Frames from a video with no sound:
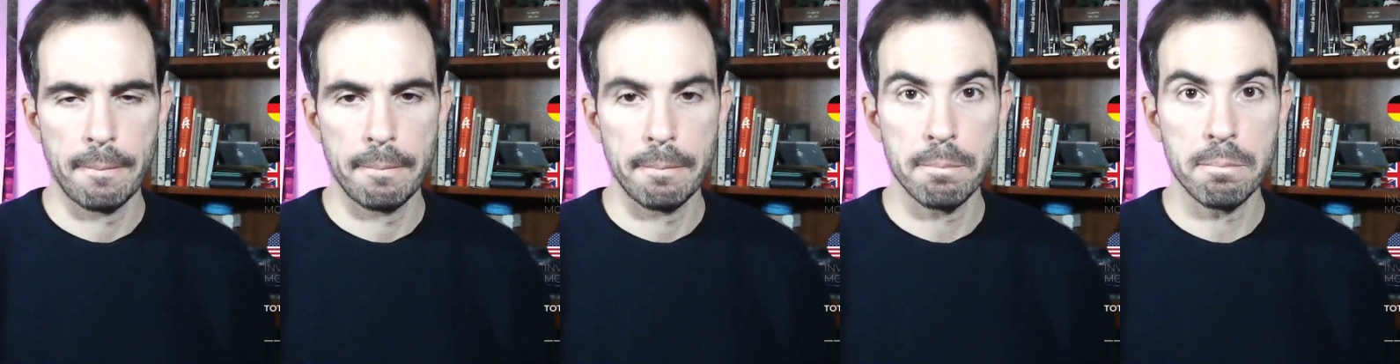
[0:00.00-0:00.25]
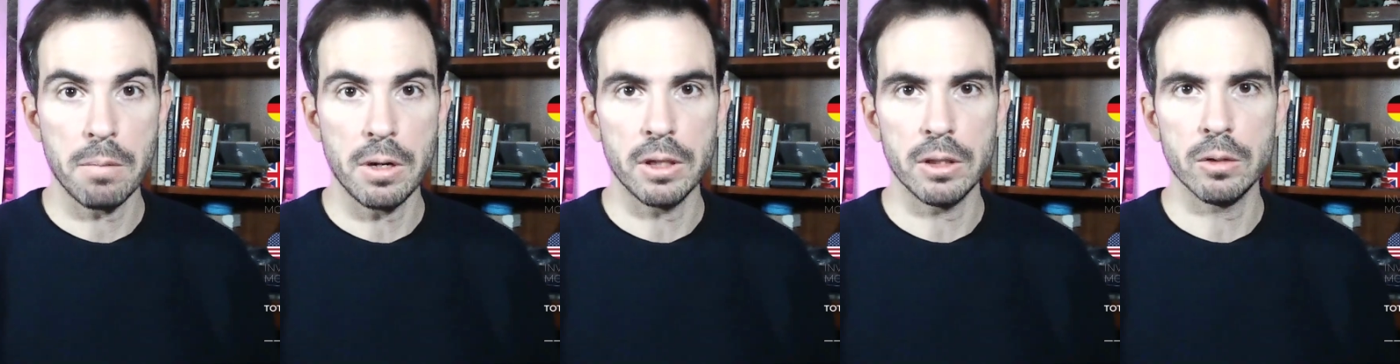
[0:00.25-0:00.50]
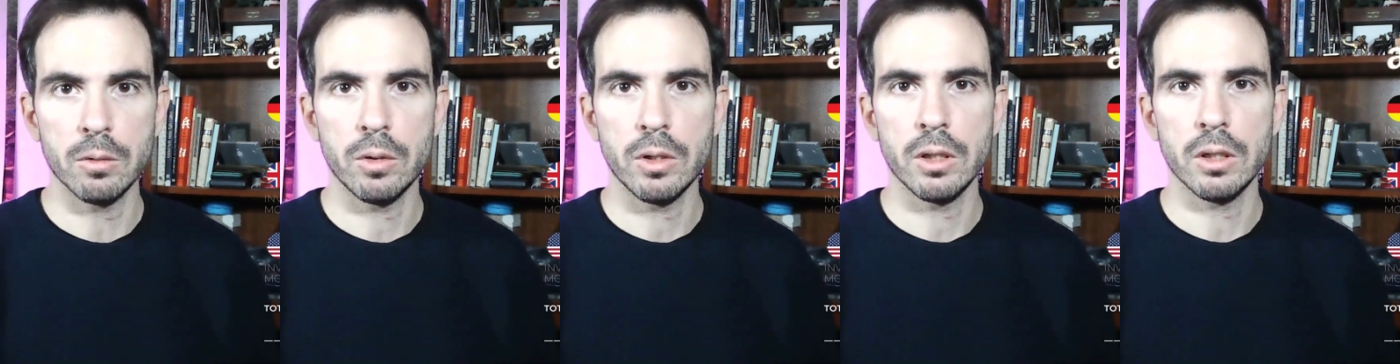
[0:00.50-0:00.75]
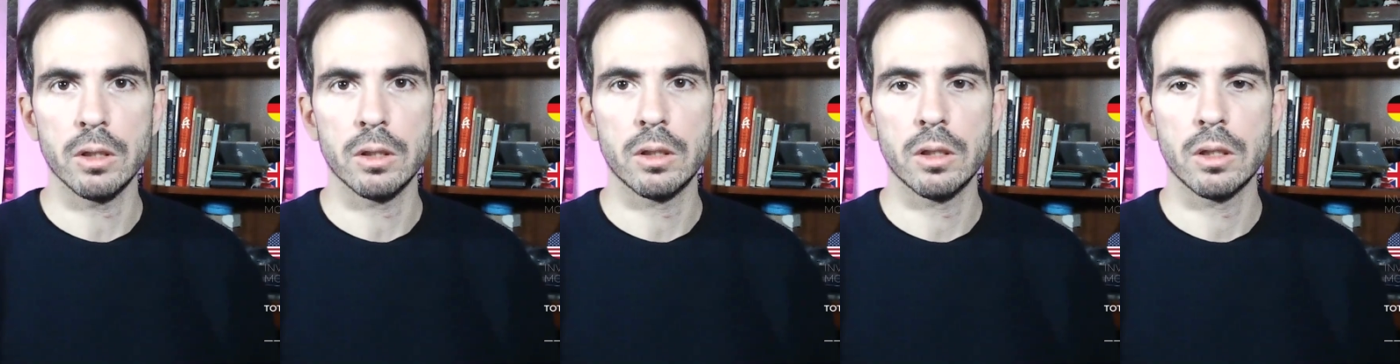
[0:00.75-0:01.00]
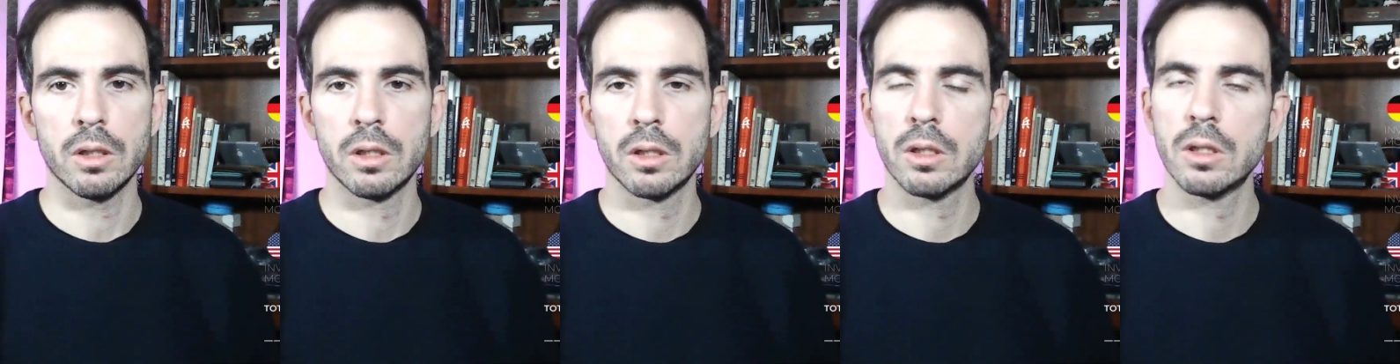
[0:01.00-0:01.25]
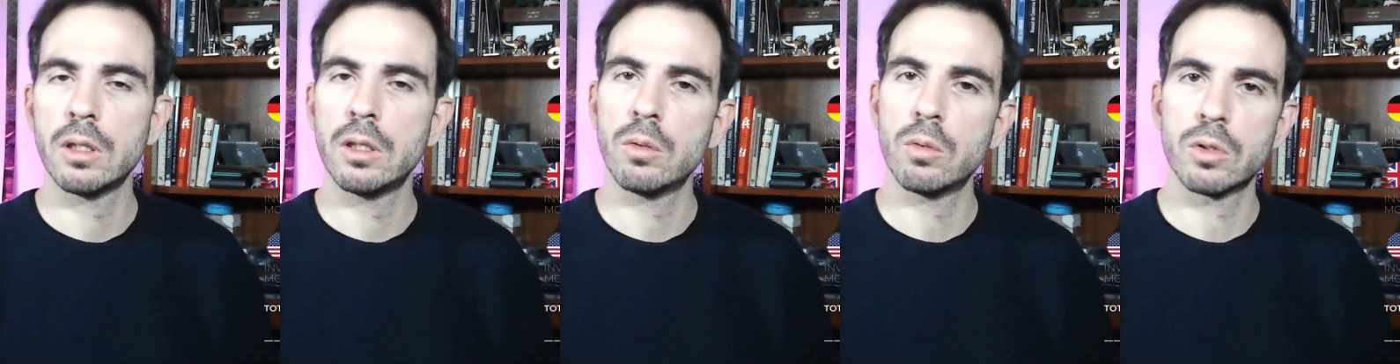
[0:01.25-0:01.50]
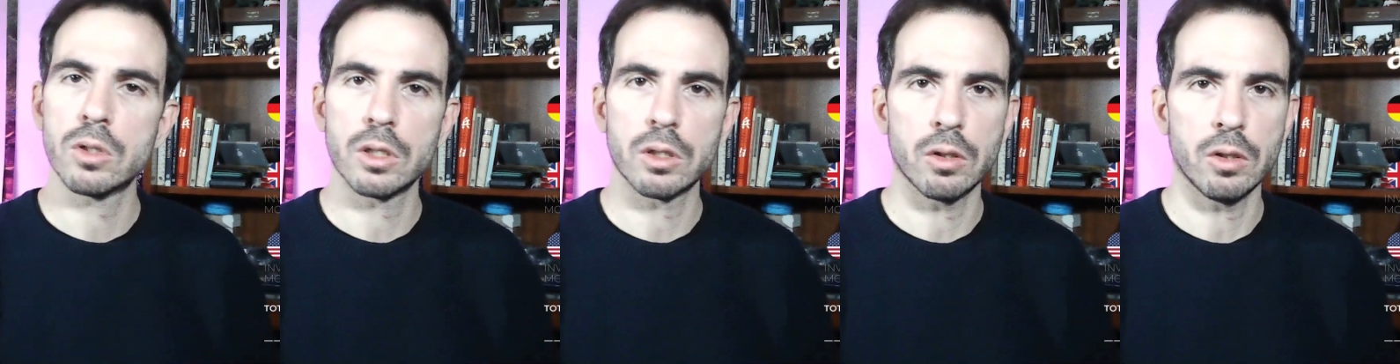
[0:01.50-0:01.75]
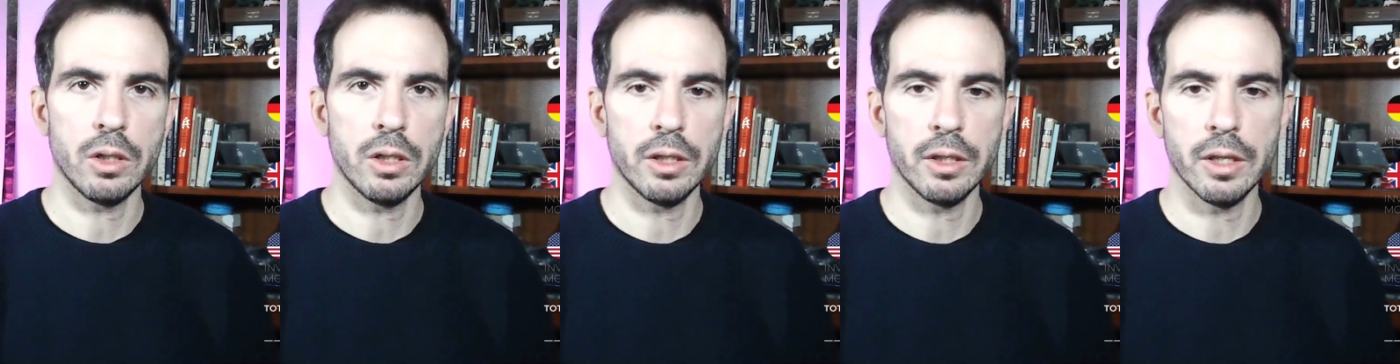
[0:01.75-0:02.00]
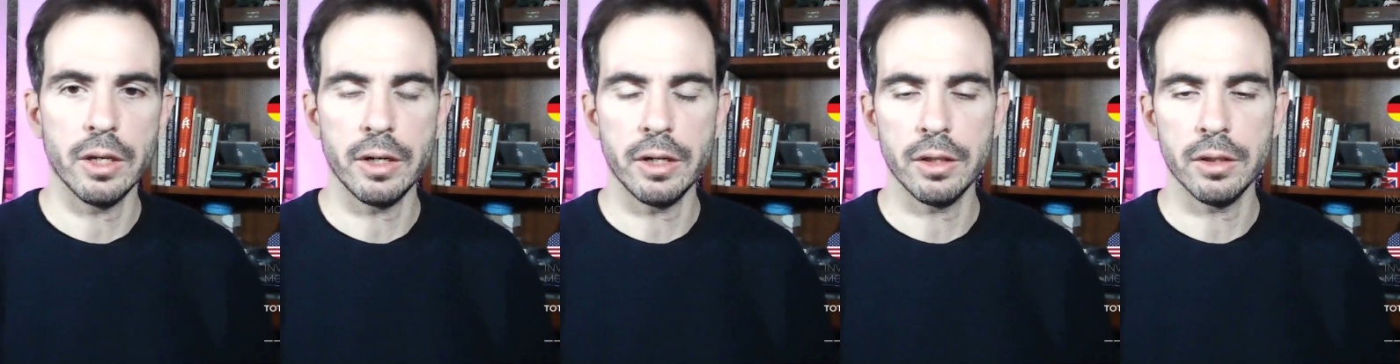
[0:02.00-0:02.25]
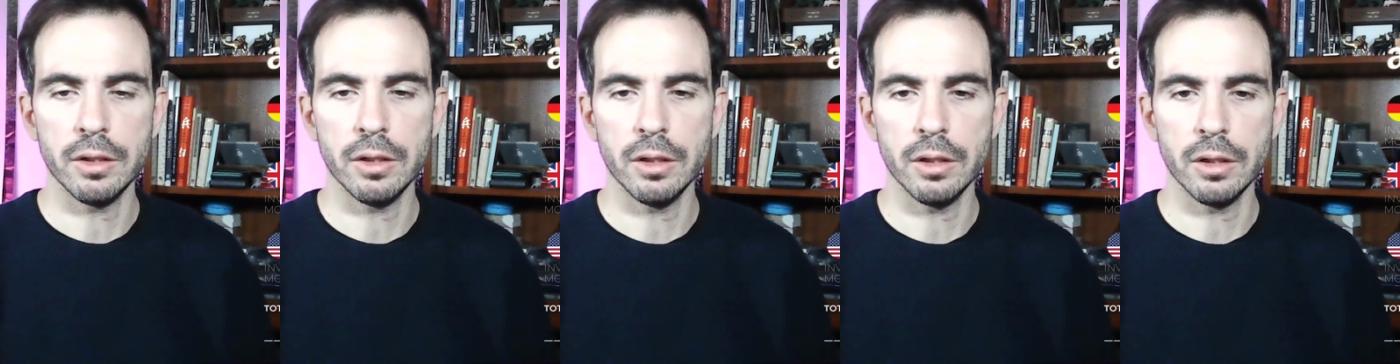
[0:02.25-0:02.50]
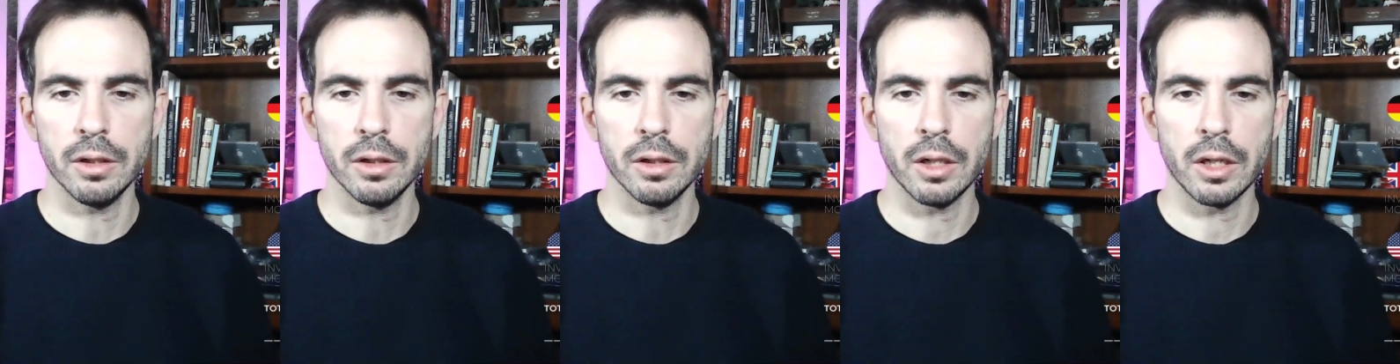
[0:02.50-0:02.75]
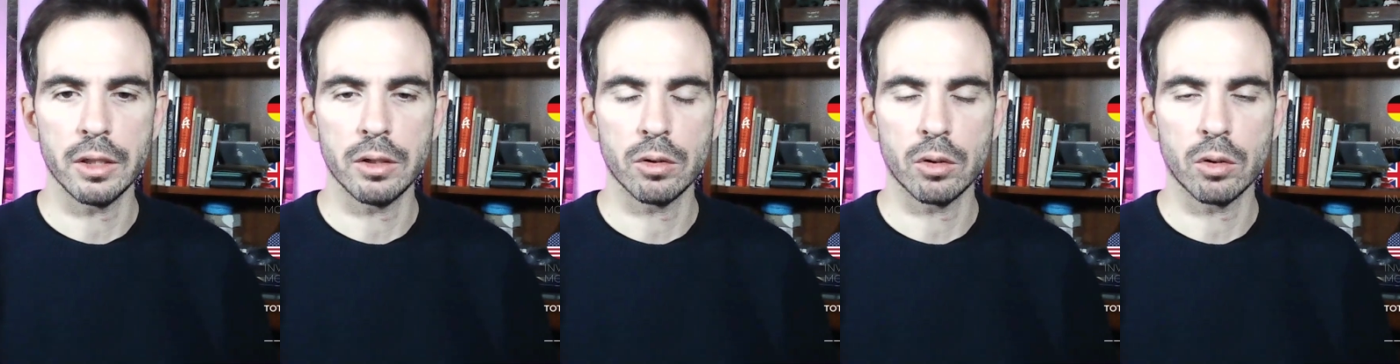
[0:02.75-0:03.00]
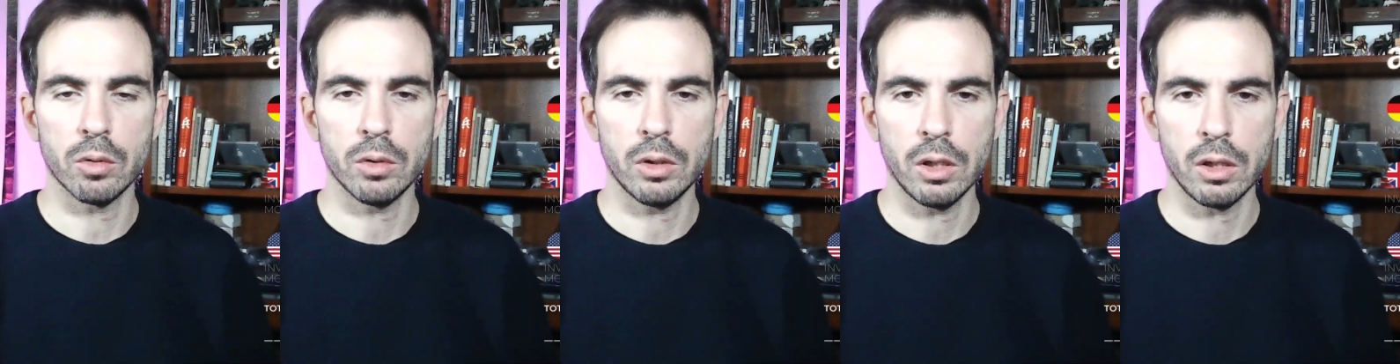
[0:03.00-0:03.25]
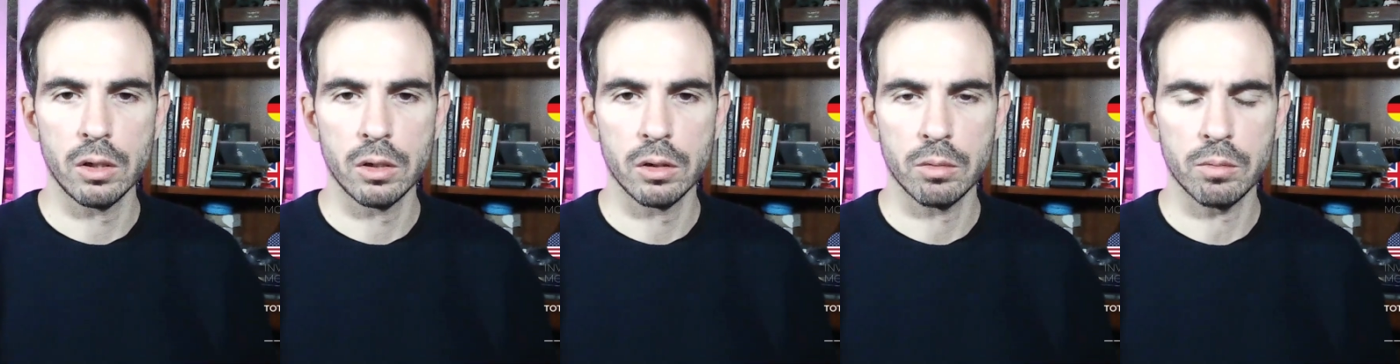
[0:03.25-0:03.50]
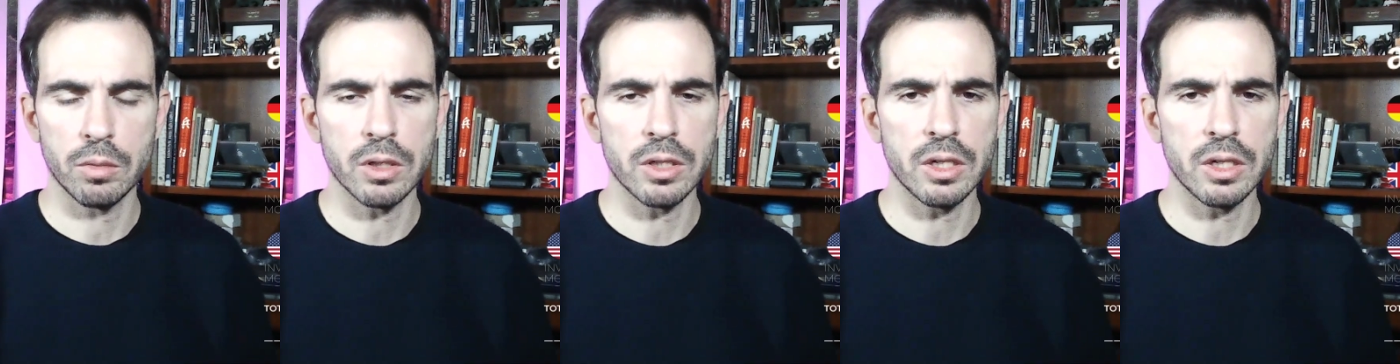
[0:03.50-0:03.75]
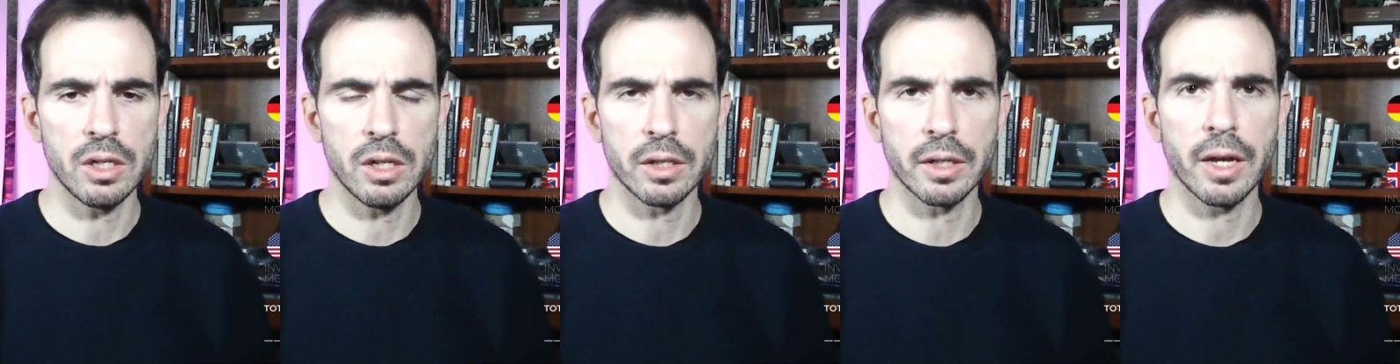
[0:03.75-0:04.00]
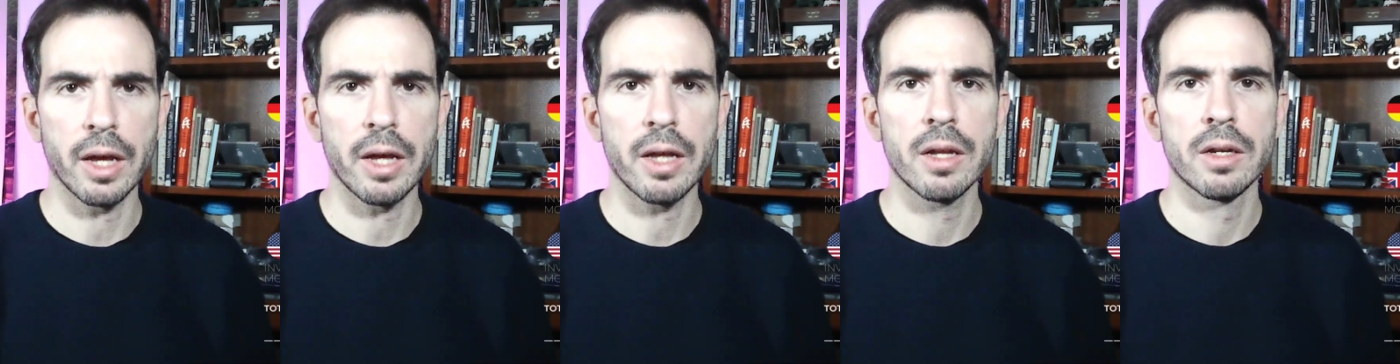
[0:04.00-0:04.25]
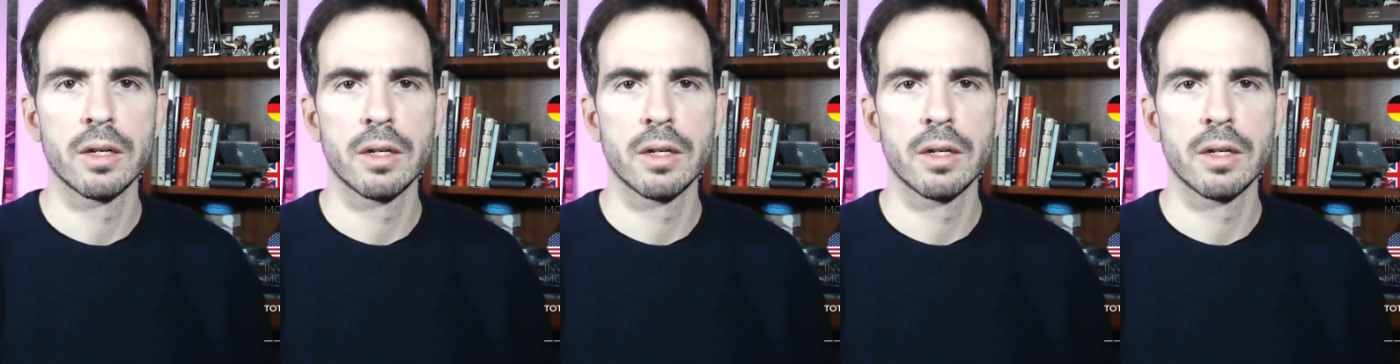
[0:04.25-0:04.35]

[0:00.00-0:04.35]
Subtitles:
By the way, there was a colleague there at the hotel, Brazilian guy.